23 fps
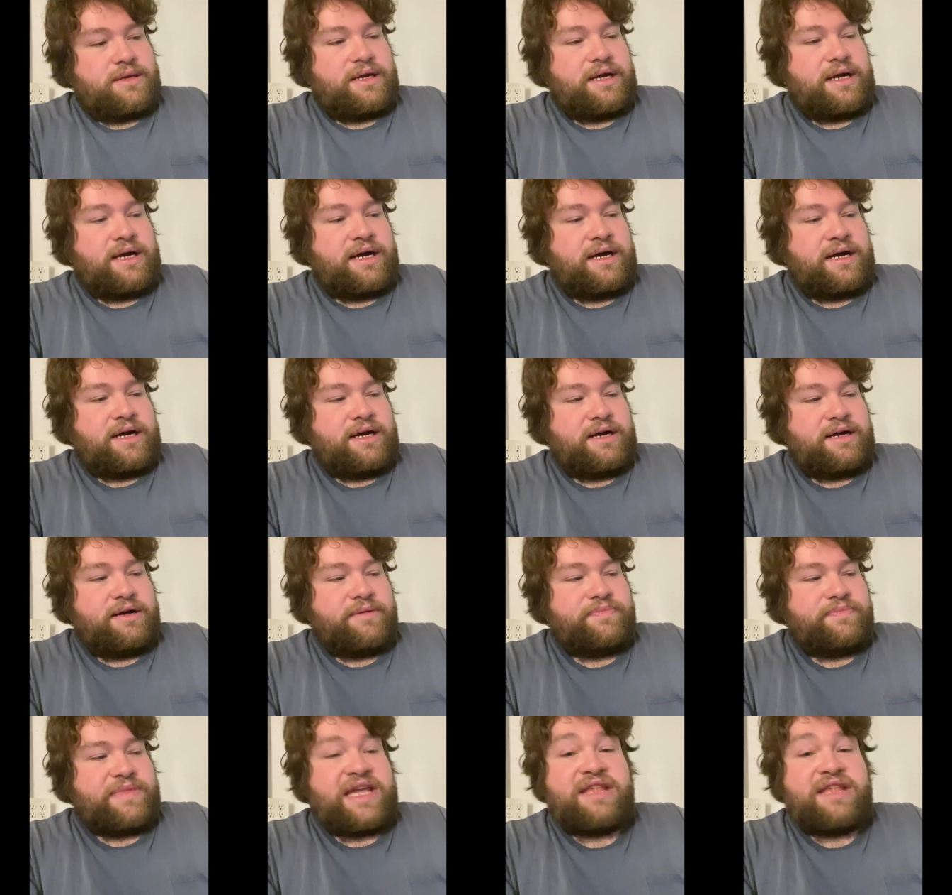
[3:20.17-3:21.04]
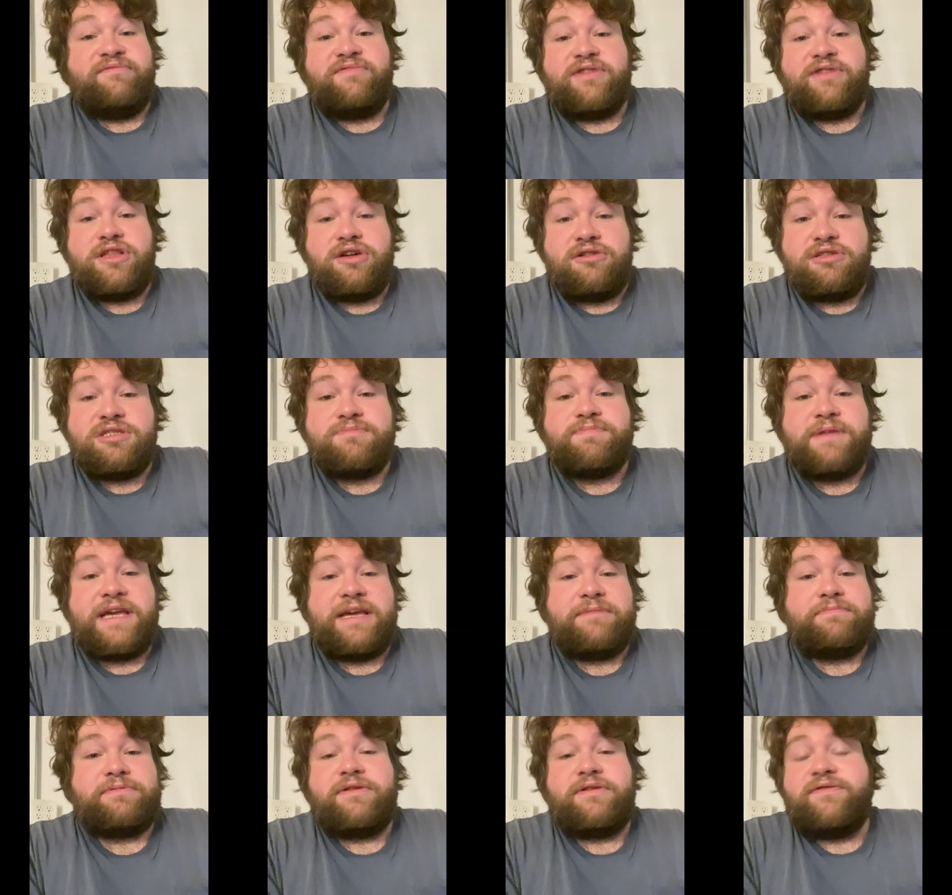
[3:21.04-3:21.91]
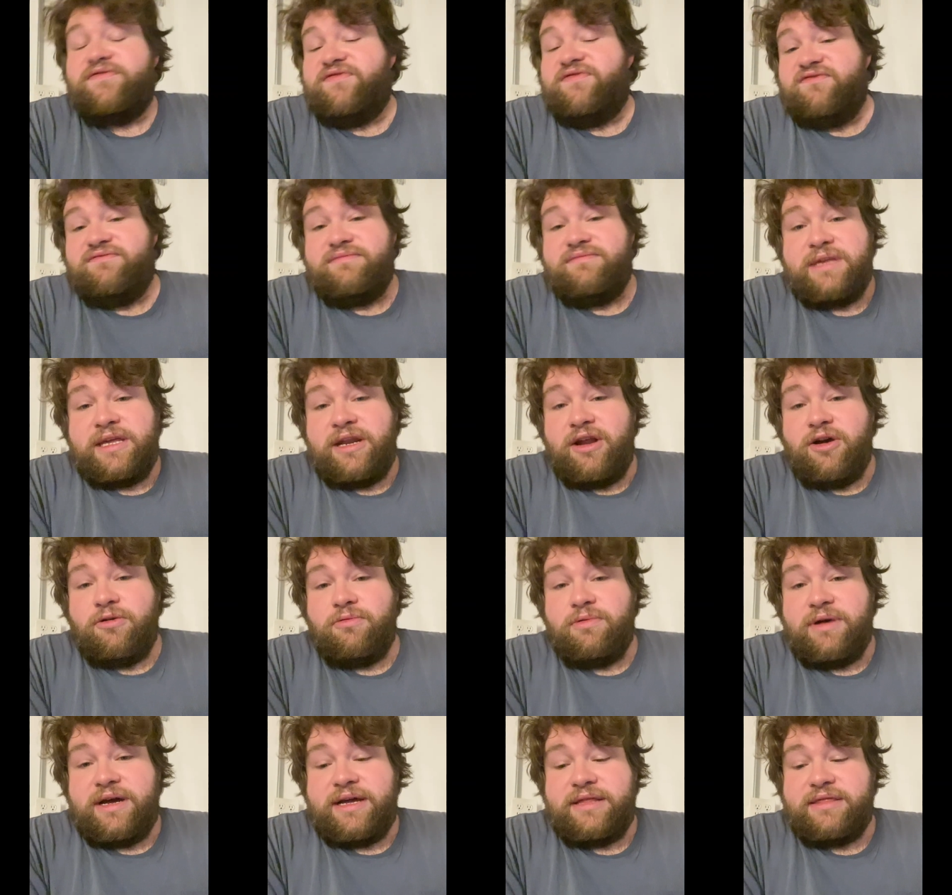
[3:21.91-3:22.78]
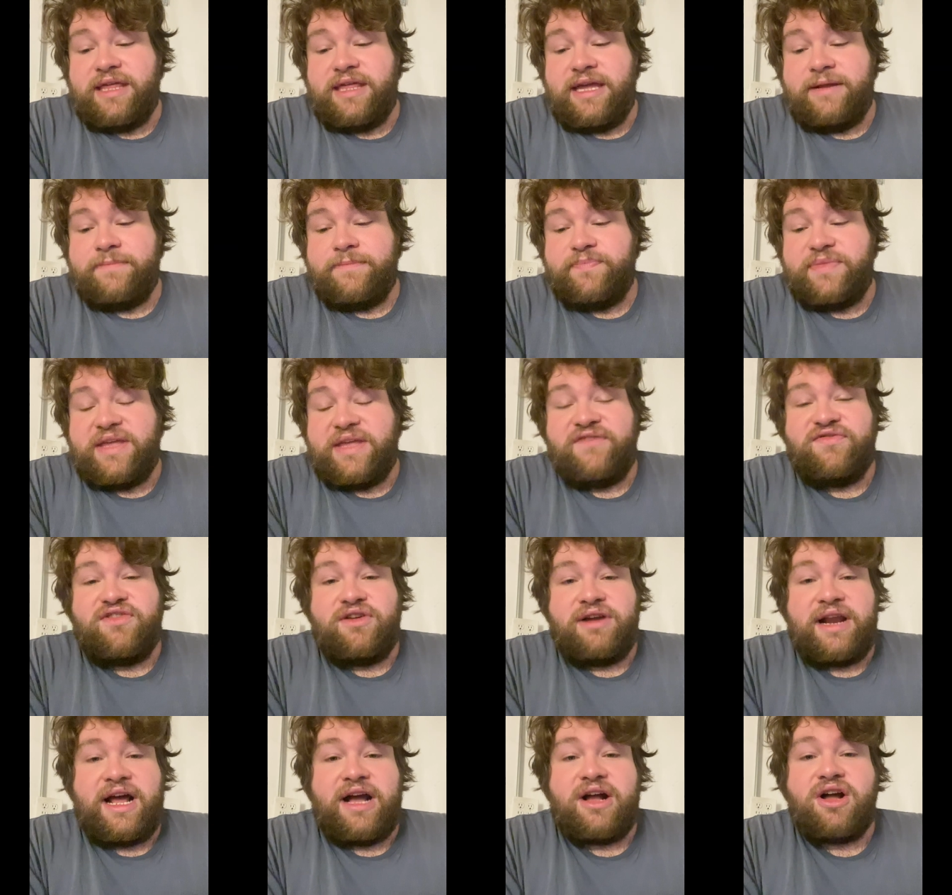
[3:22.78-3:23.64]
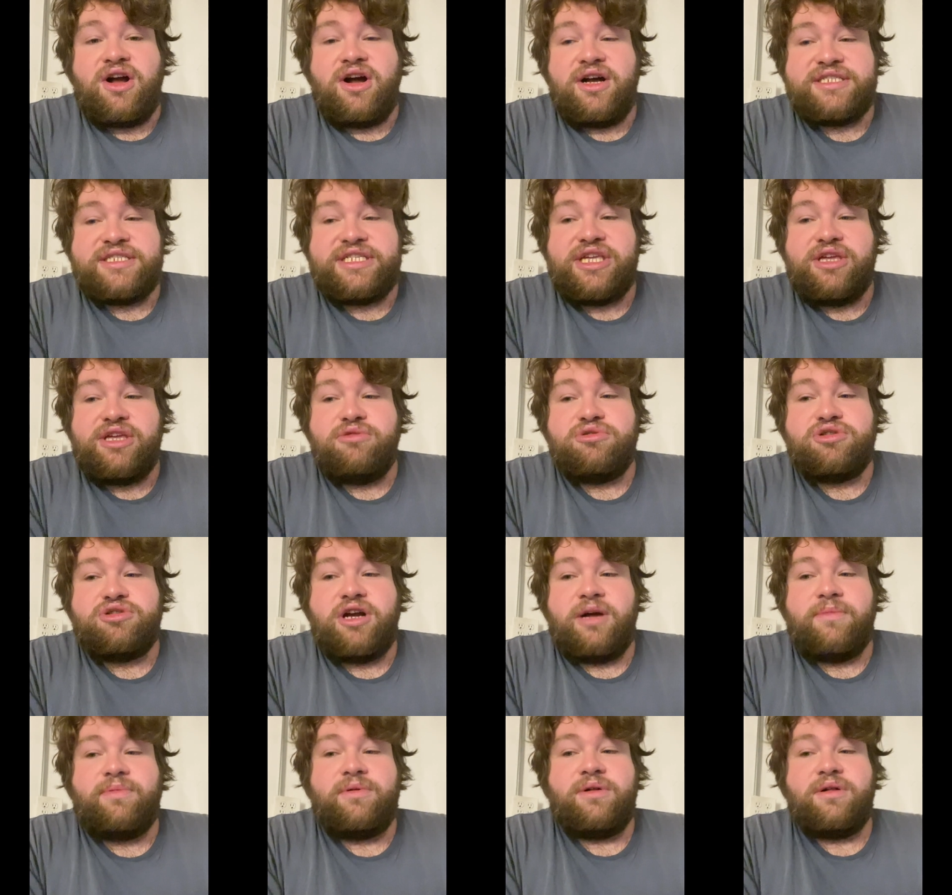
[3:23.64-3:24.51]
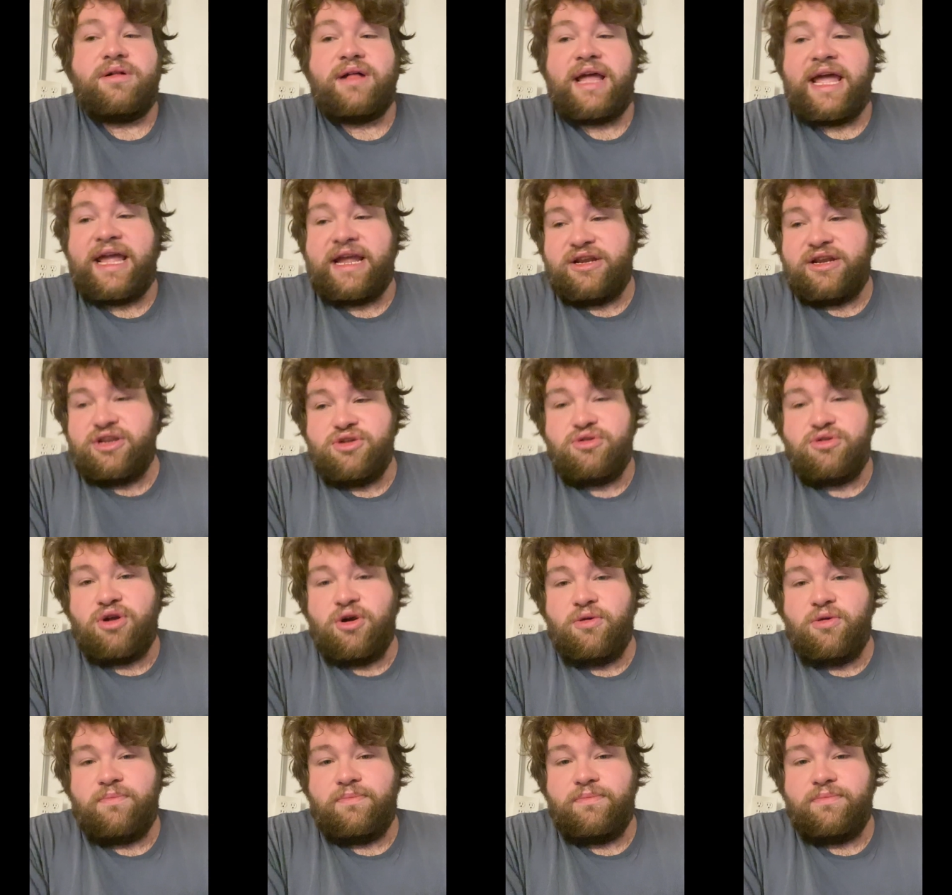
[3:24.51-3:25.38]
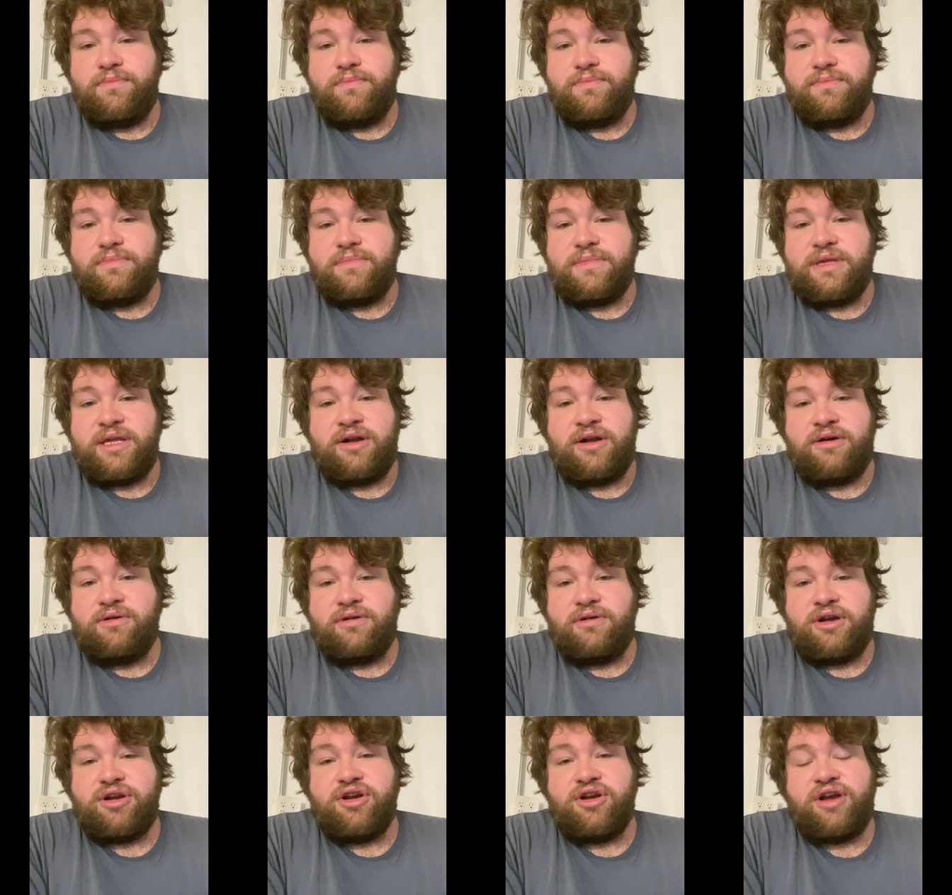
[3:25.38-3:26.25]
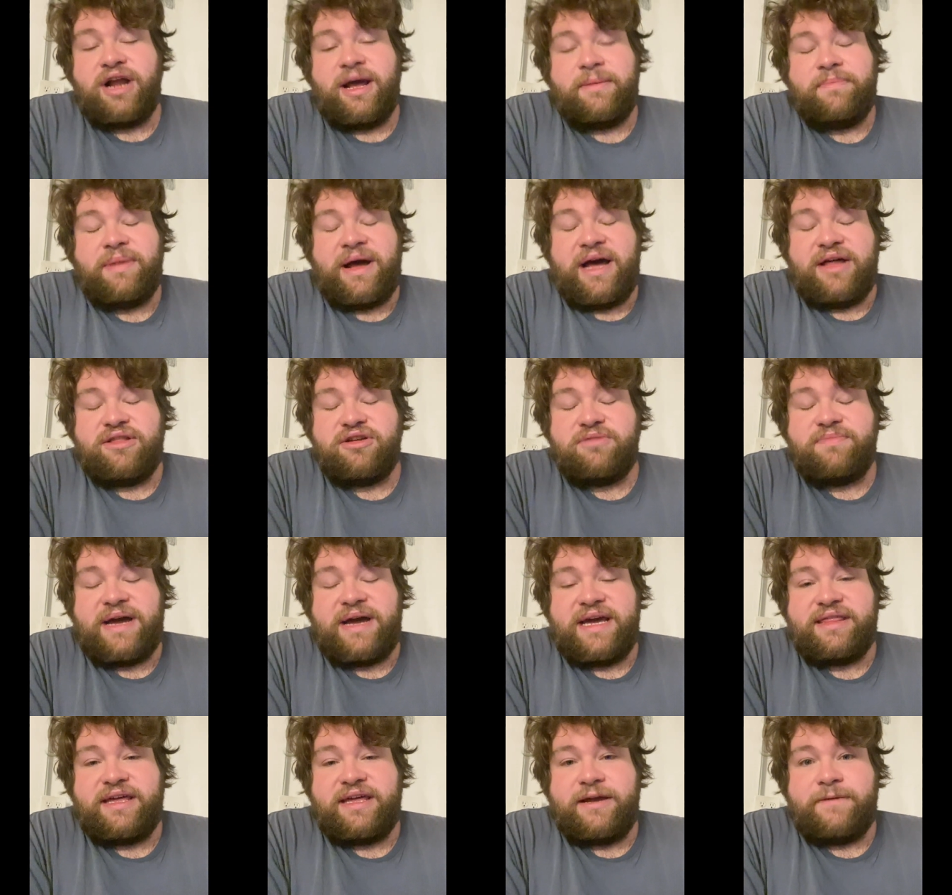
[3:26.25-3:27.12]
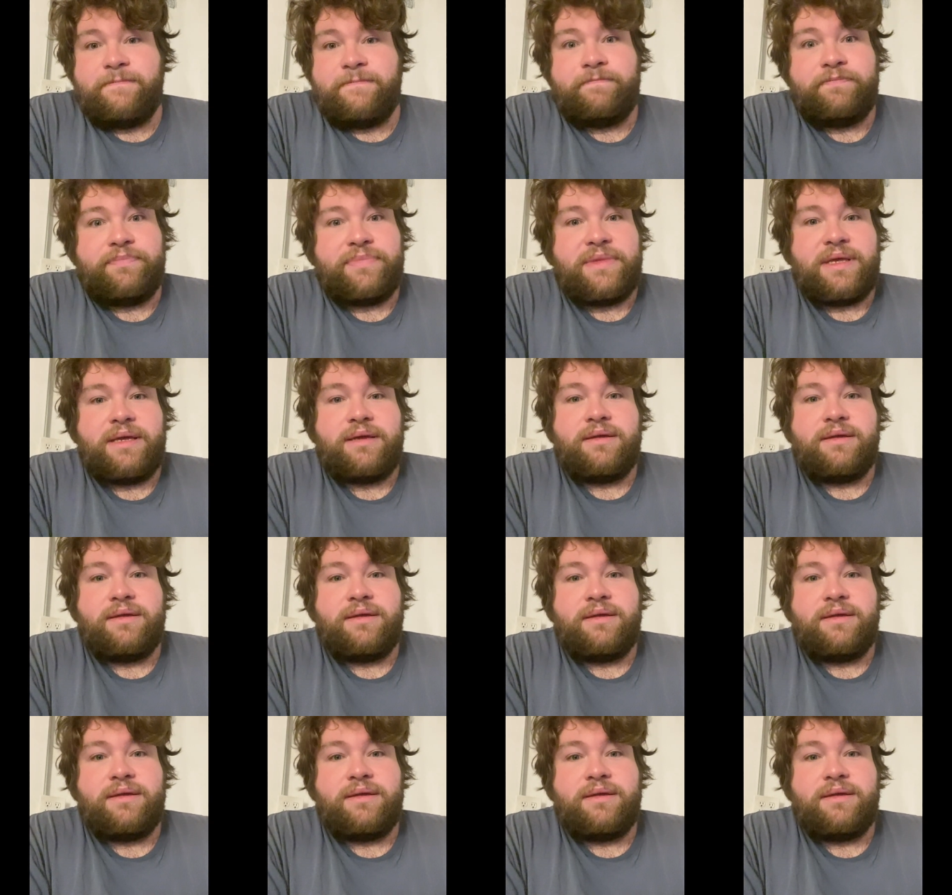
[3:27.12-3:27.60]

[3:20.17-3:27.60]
Um and for those people, you know what then if they're not causing you trouble and you don't, you know, or you're not bothered by them,